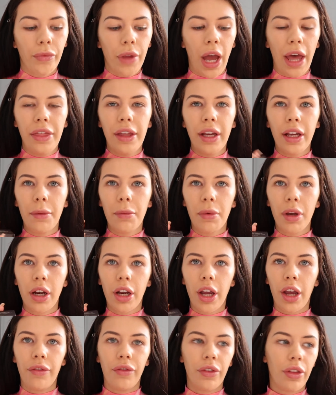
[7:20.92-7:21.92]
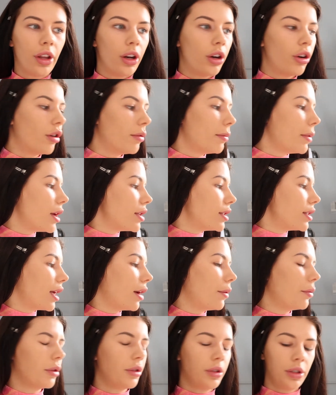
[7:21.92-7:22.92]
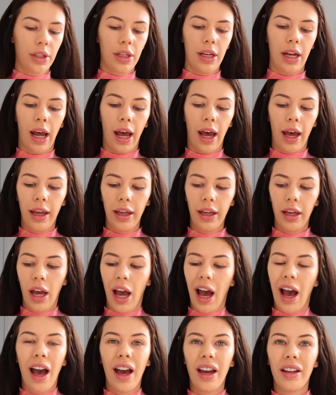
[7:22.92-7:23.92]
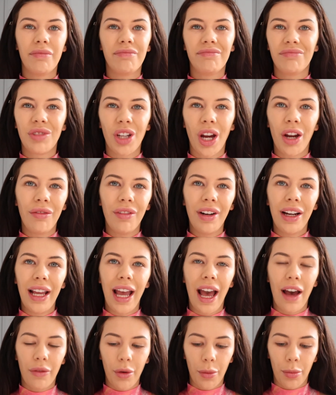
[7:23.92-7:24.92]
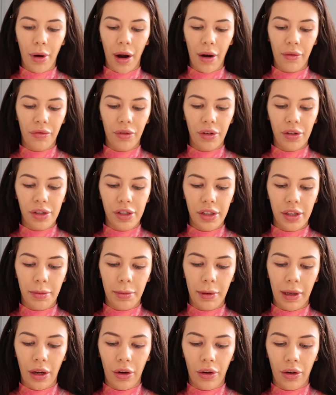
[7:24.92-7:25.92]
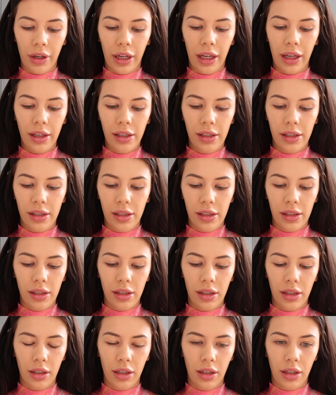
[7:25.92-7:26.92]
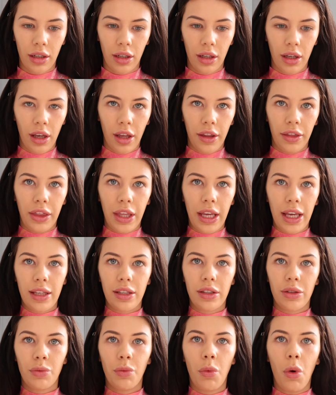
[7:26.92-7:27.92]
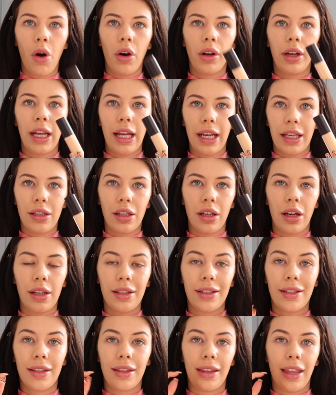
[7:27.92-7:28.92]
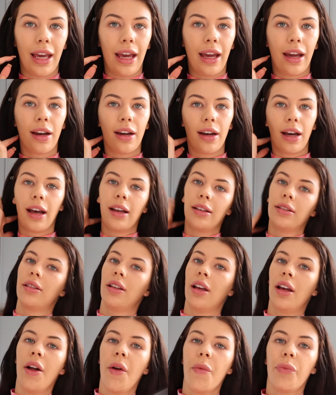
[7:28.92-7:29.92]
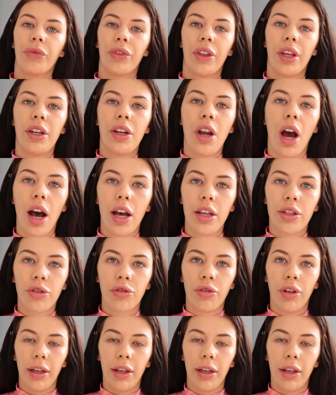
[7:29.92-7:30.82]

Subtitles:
I think I'm going to go for the Laura Mercier one today. I don't really have a preference, to be honest. This one isn't as thick as the NARS